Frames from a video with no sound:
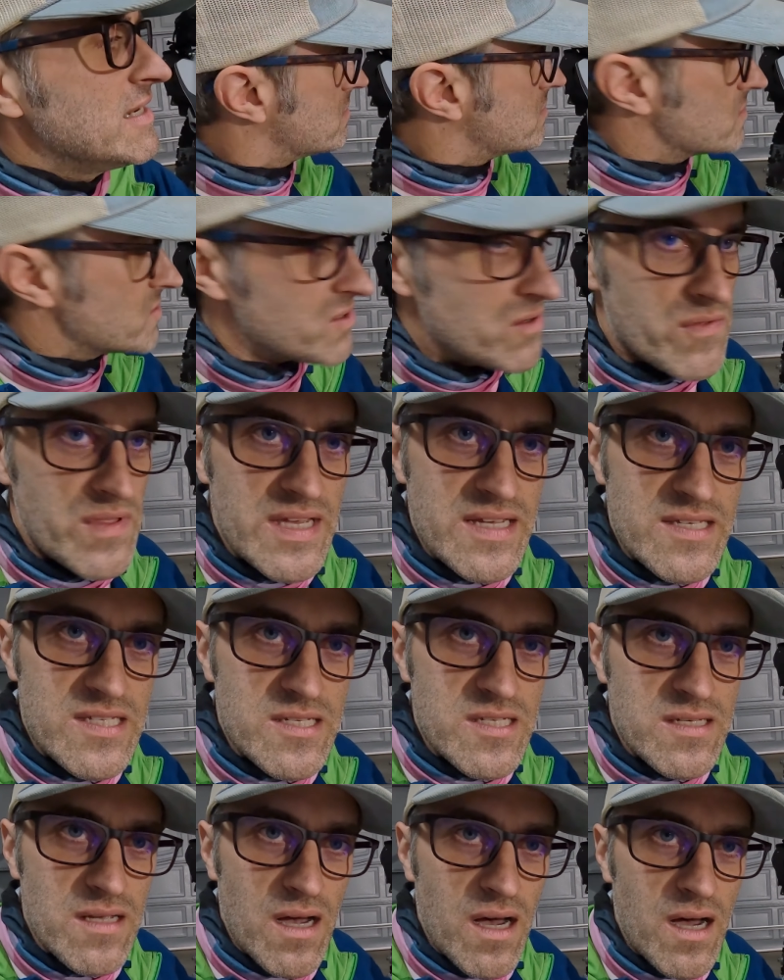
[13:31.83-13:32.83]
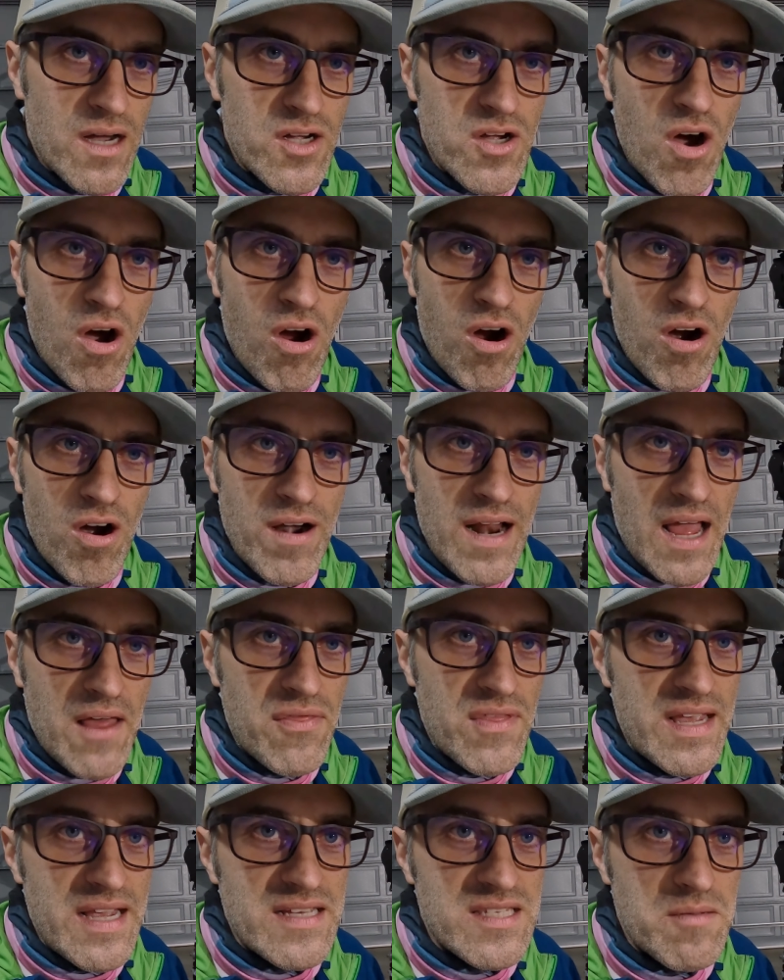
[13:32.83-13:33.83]
So this guard I
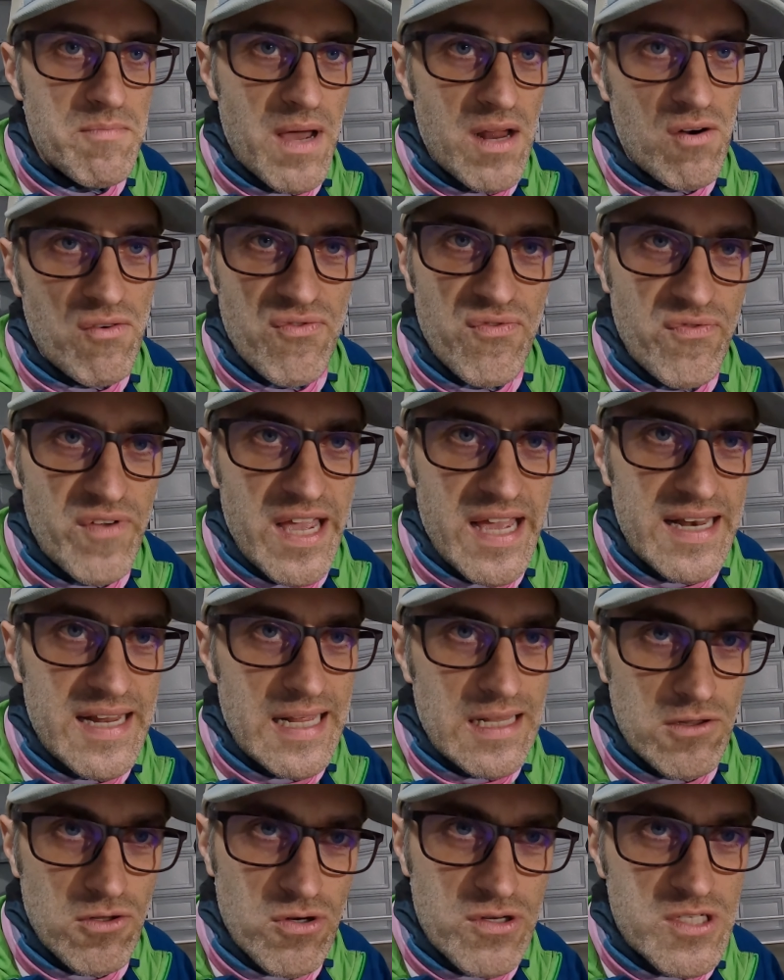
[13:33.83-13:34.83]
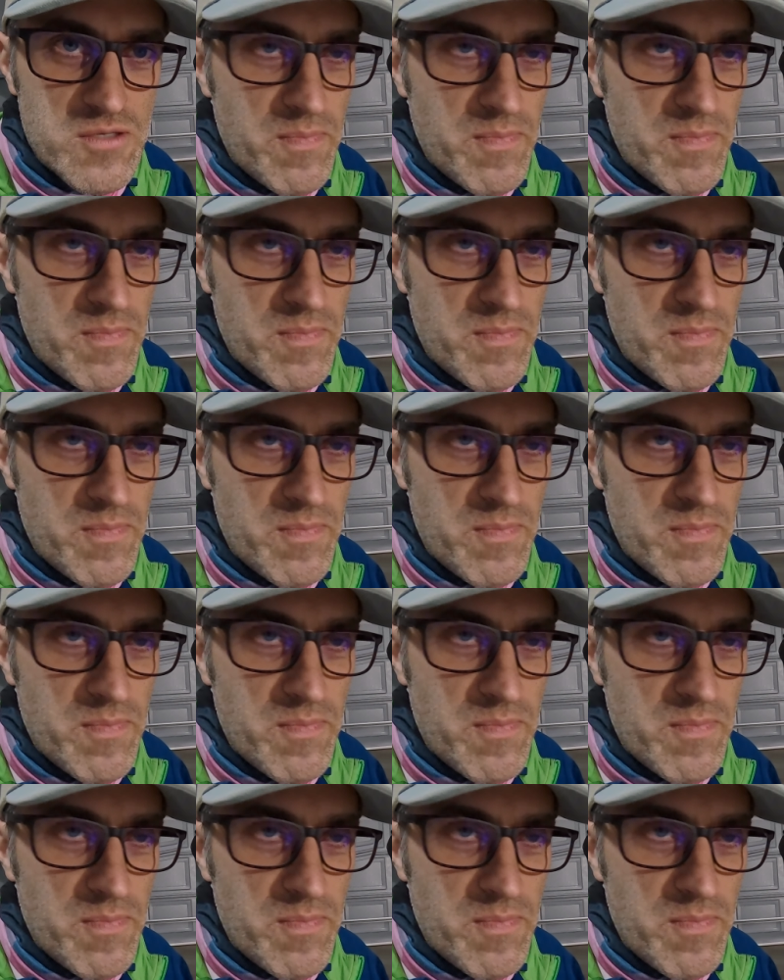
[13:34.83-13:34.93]
think is a better fit. It looks